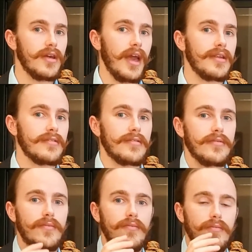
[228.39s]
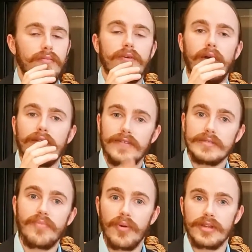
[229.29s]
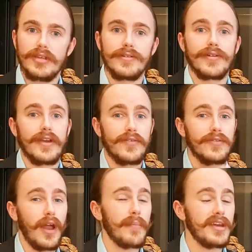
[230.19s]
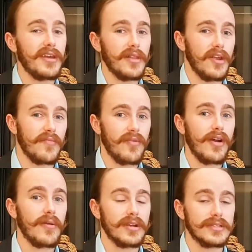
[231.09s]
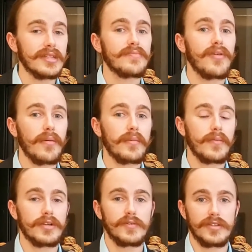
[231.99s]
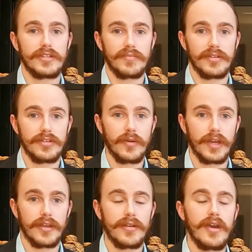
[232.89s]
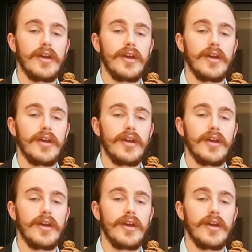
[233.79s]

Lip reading: and at this point here, if you're not making a lot of progress, that's probably what you need to be doing,